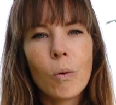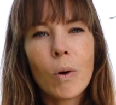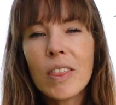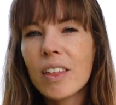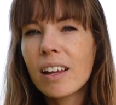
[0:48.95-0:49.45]

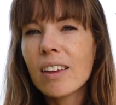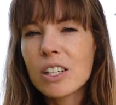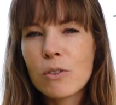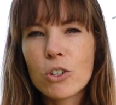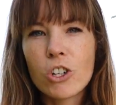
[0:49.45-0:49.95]
One thing
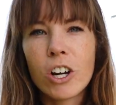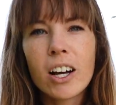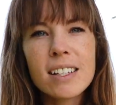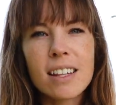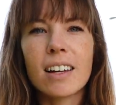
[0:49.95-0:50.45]
that's for sure
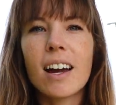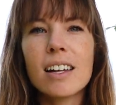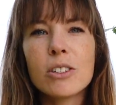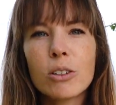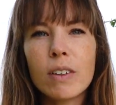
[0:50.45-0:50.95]
is that the
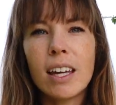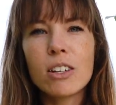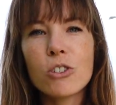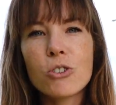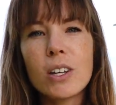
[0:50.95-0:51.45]
kitesurfing
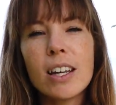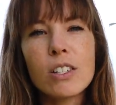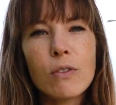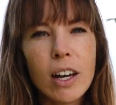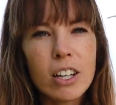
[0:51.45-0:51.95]
industry
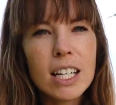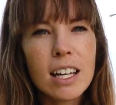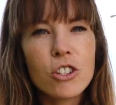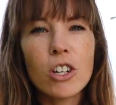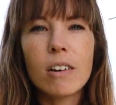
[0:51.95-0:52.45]
is very
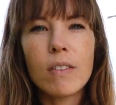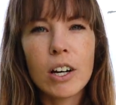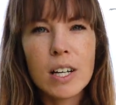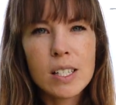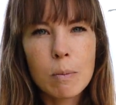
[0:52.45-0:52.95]
niche and
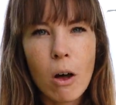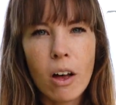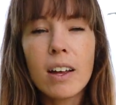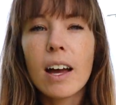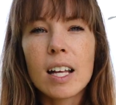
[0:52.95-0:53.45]
very small,
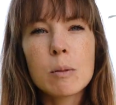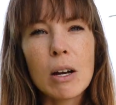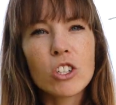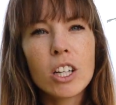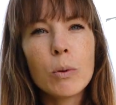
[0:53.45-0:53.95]

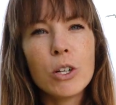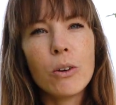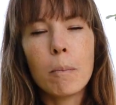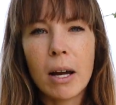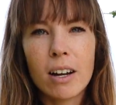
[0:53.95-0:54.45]
especially when you
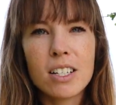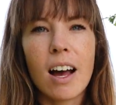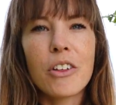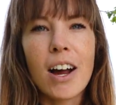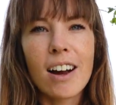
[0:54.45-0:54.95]
compare it to
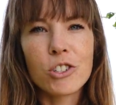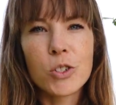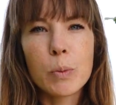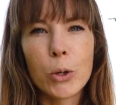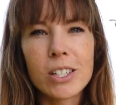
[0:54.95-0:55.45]
other action
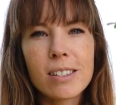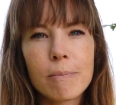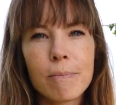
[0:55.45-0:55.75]
sports.